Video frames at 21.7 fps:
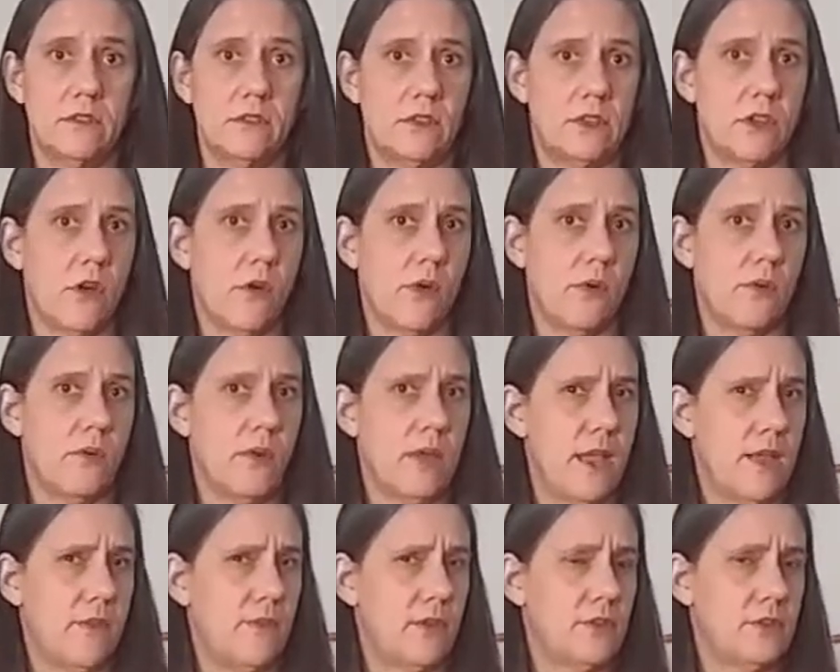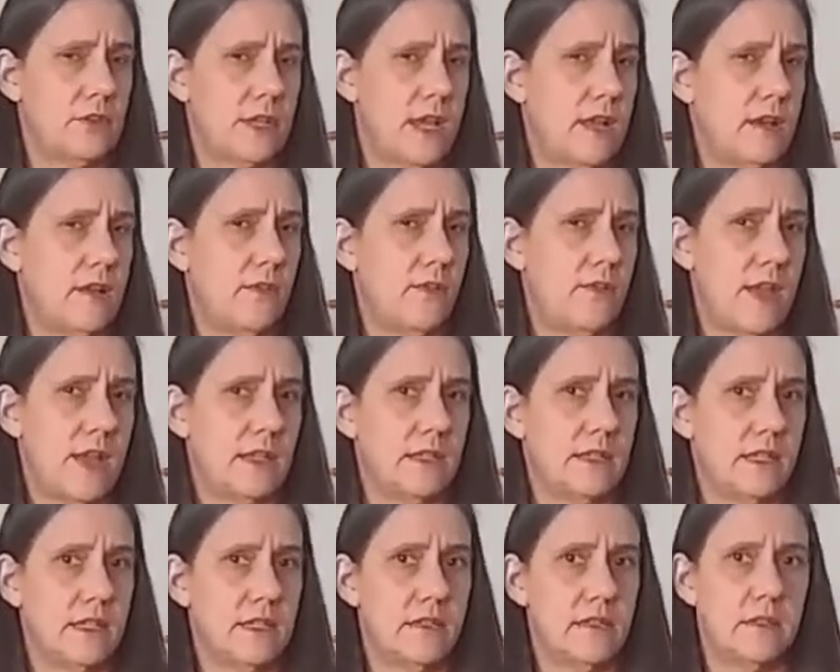So if your sound
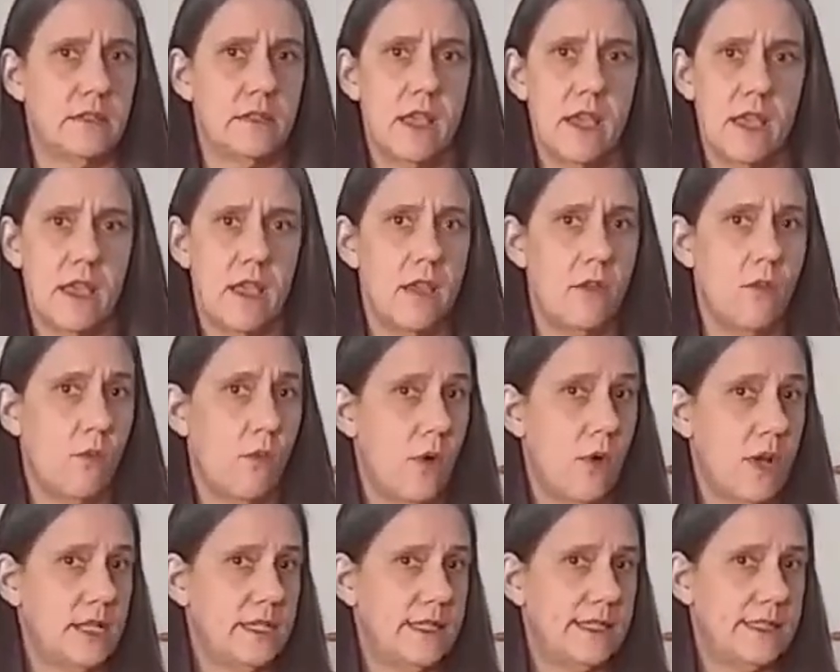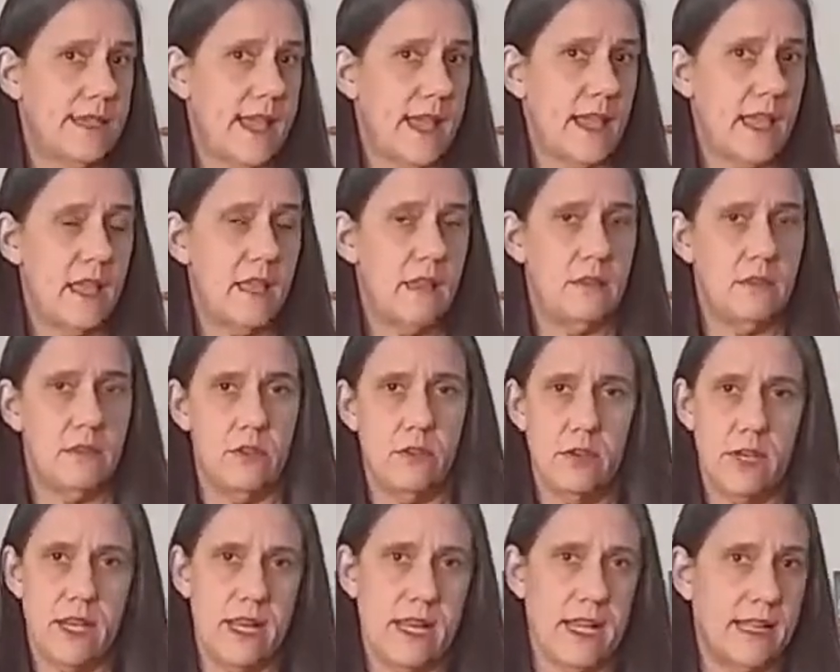effect is 1 second,
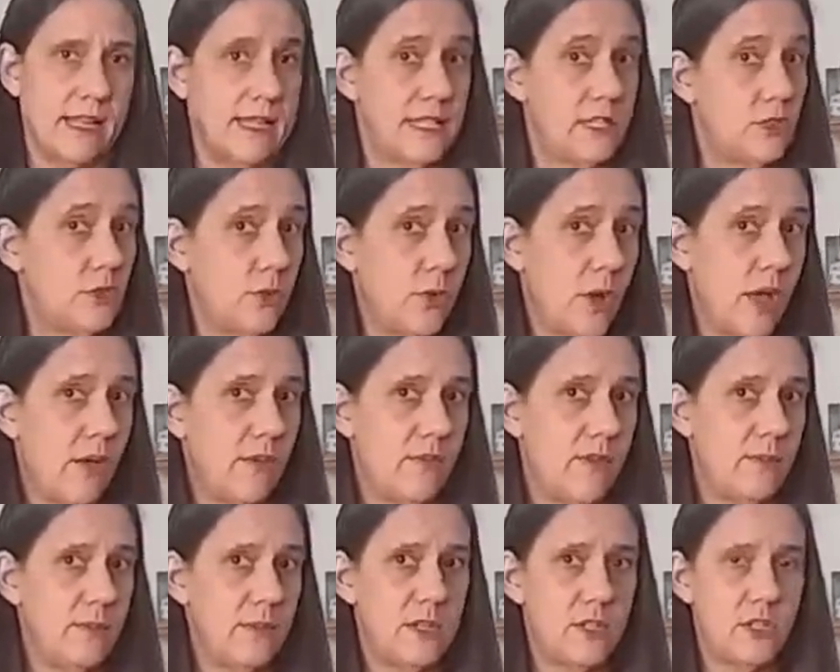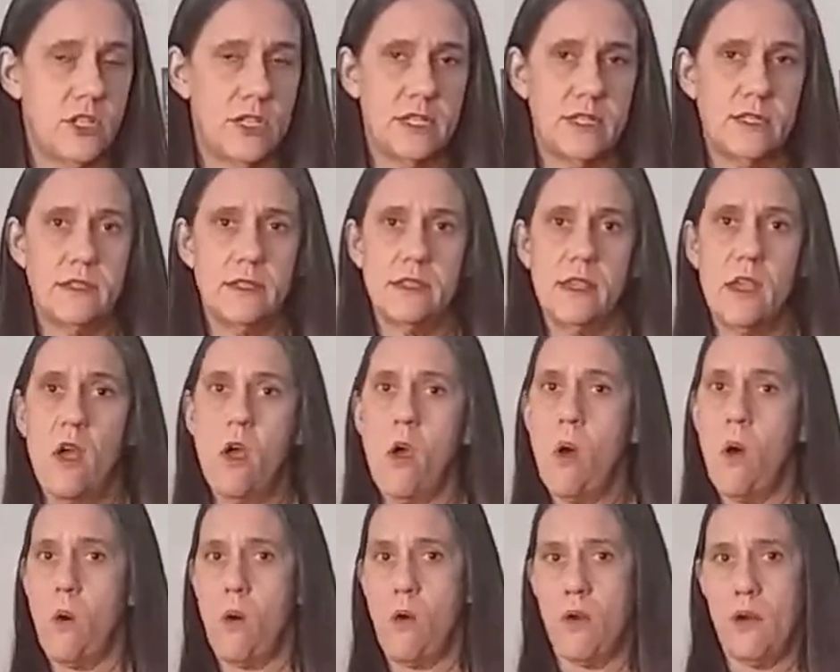you need at least 12 images,
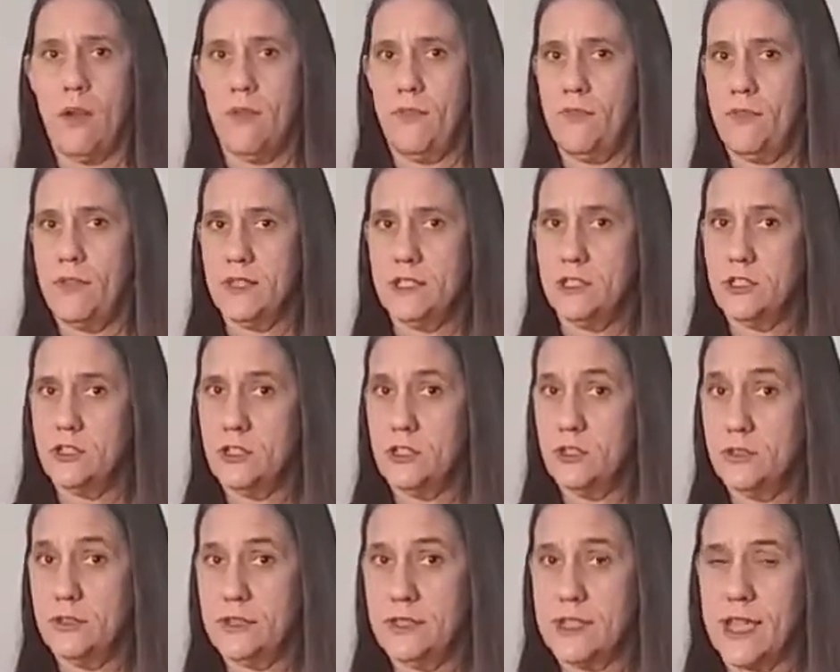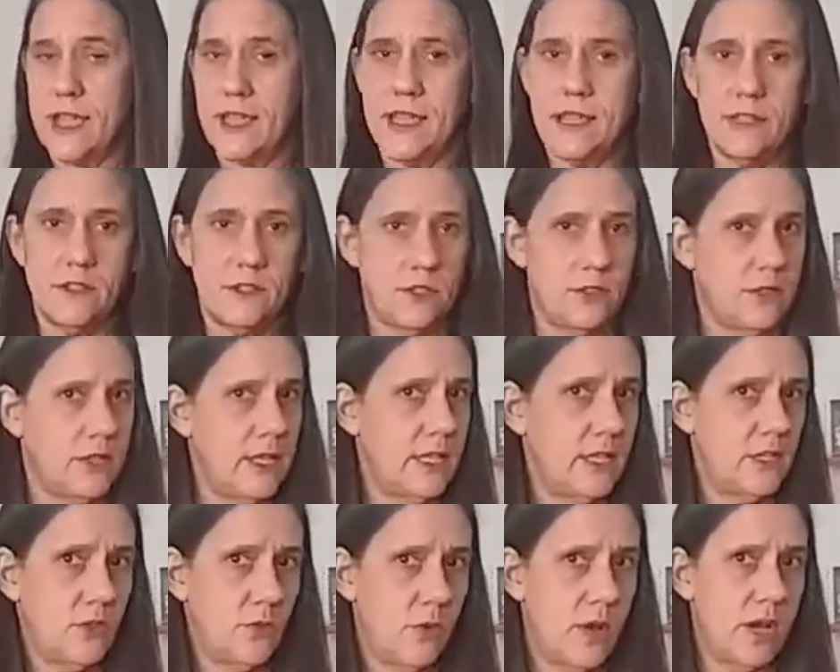or if it's 2 seconds, you
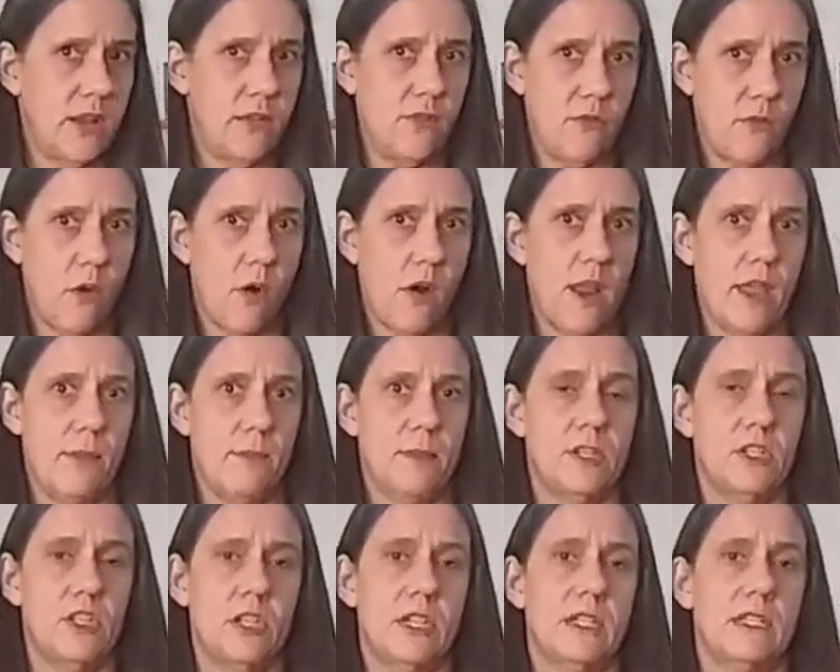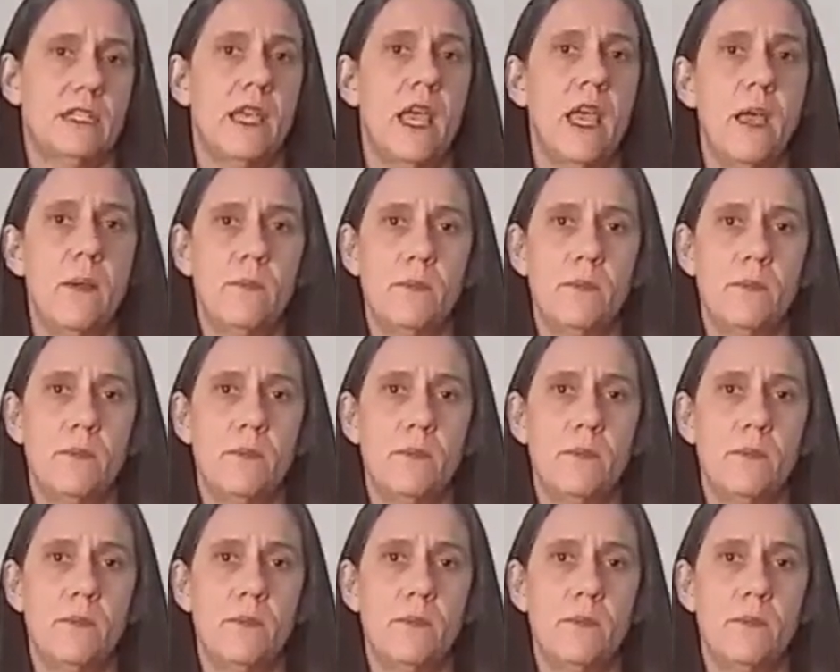need 24 images.